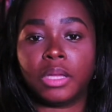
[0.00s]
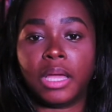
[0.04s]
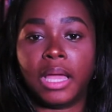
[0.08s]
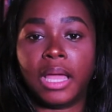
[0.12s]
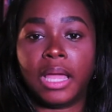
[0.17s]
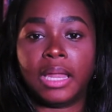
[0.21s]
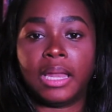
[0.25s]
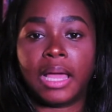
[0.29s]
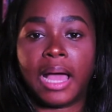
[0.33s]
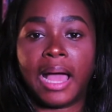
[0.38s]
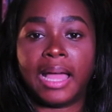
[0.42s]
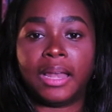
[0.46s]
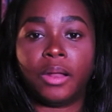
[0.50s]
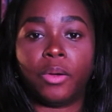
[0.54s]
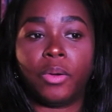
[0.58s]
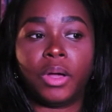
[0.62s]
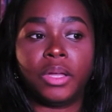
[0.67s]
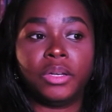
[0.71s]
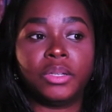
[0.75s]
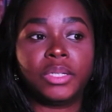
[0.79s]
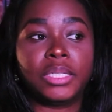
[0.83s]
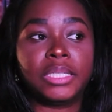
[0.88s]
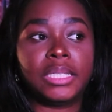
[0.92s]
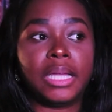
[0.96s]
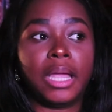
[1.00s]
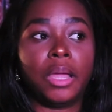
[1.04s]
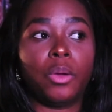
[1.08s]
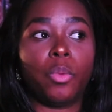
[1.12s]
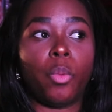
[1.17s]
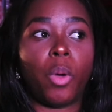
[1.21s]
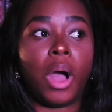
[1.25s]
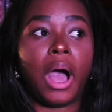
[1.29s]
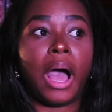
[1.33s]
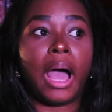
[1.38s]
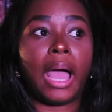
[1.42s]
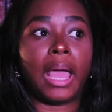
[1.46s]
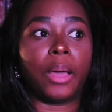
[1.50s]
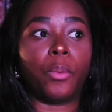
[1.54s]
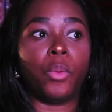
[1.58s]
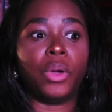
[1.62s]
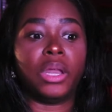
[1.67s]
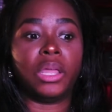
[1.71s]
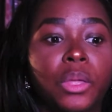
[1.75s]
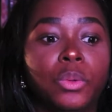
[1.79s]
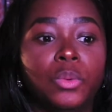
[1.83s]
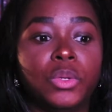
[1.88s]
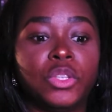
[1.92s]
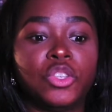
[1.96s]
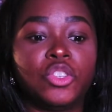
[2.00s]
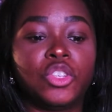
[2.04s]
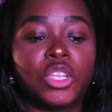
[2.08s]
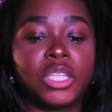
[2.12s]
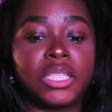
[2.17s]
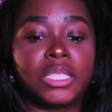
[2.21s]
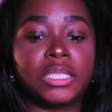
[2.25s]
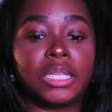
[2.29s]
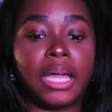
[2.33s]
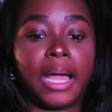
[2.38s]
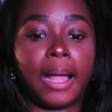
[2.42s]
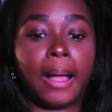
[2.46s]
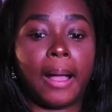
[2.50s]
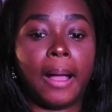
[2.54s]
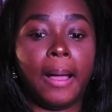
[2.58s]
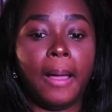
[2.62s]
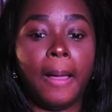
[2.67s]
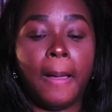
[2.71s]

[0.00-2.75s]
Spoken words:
And I don't understand why, when it was just like